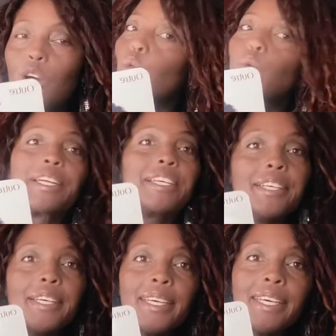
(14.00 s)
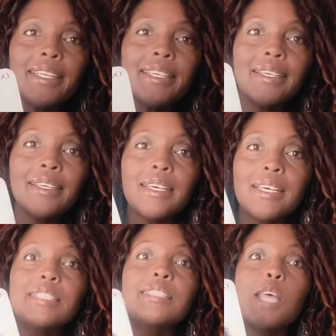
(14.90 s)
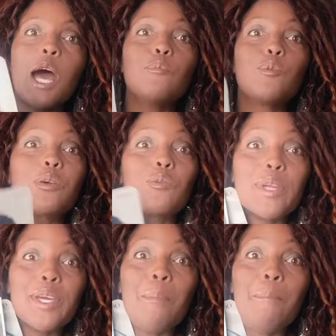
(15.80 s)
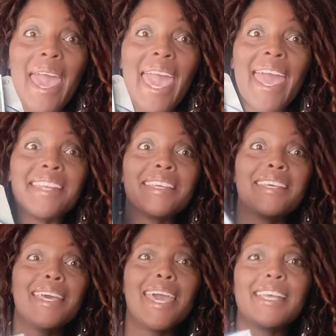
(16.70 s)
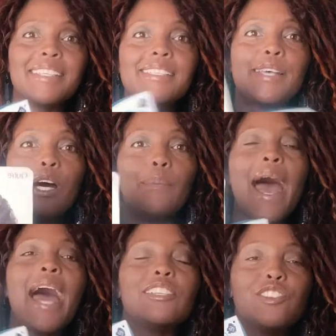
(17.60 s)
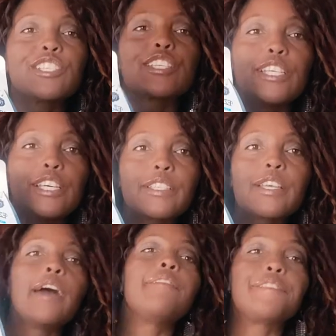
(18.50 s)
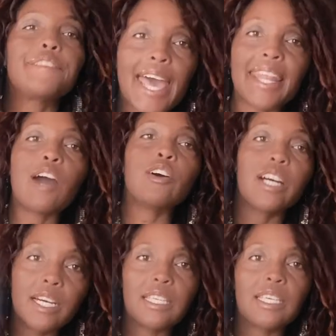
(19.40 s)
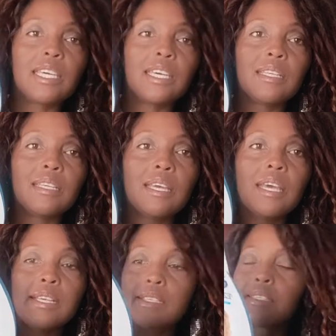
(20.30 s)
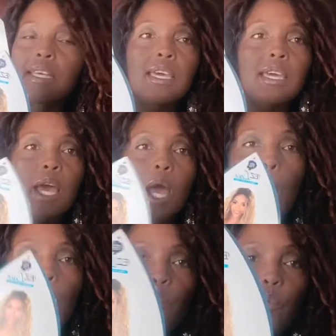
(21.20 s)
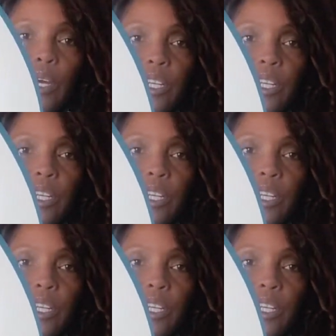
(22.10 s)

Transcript: were good, some were real bad, and some I just looked flat out ugly in. See, we're